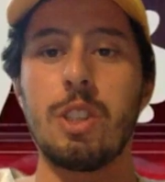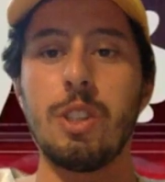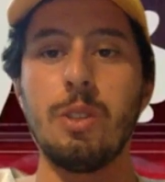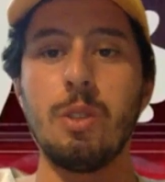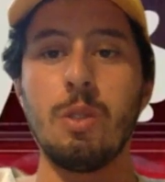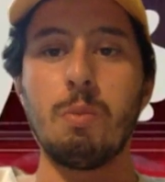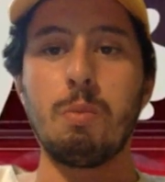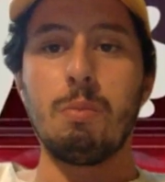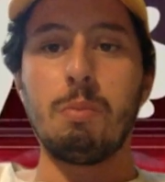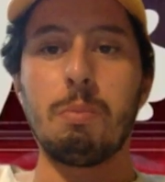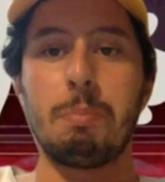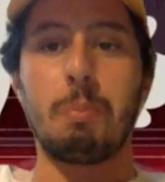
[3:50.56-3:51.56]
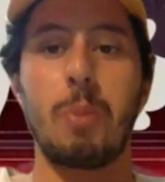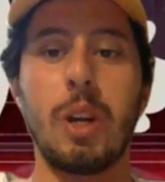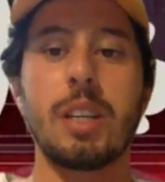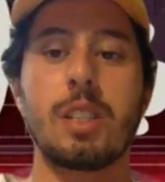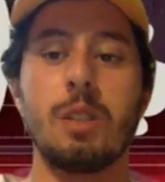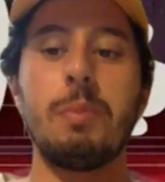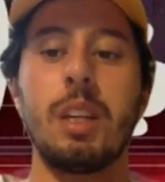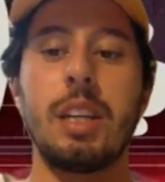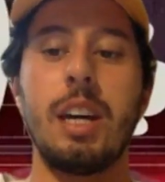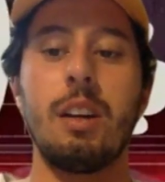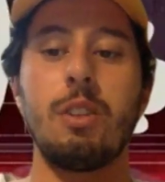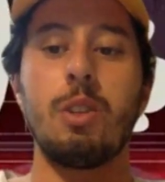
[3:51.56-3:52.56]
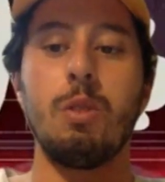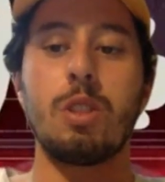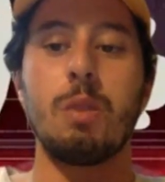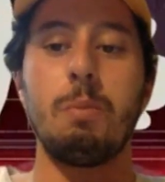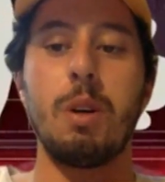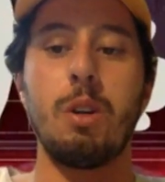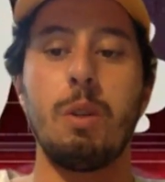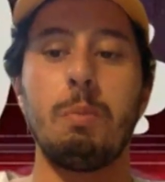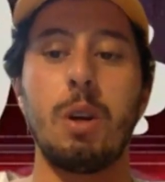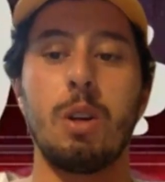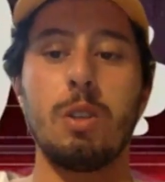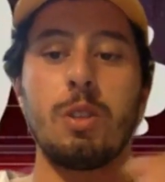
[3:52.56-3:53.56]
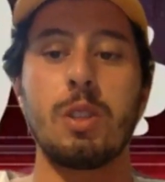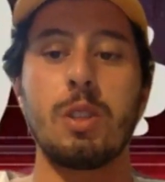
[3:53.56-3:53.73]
to break something down into its component parts,